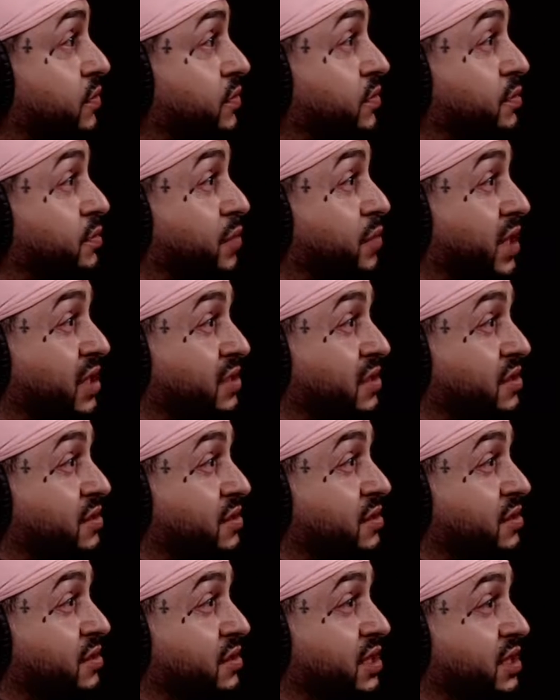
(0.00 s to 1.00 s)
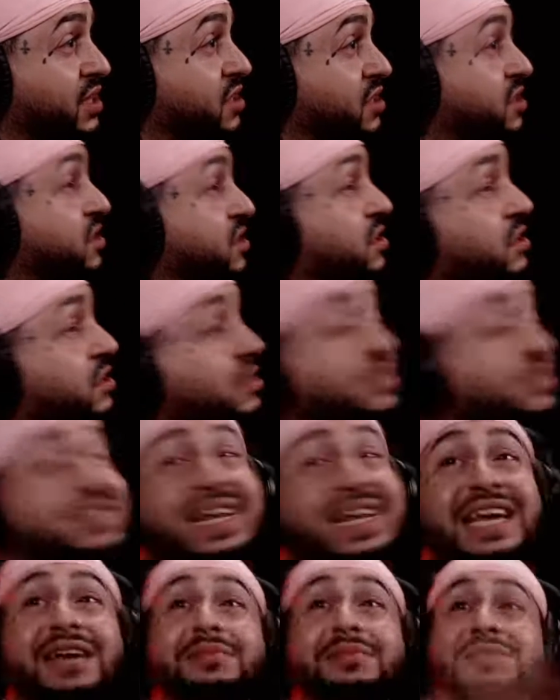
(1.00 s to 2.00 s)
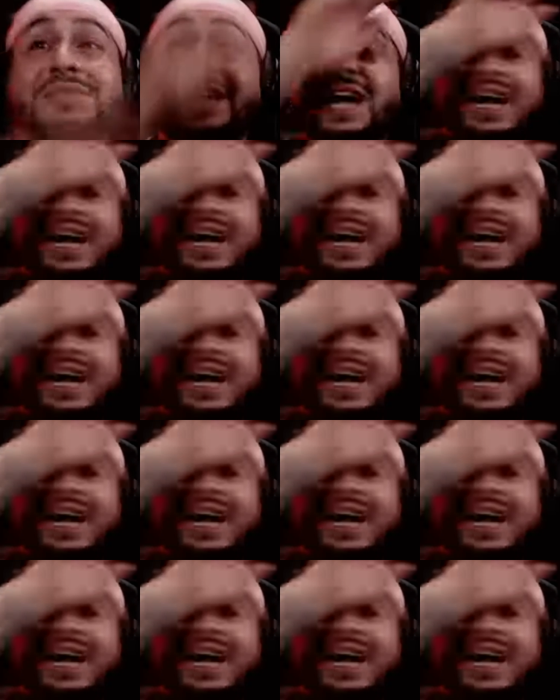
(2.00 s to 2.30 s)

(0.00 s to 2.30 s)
Better-ish? Damn, it's hot.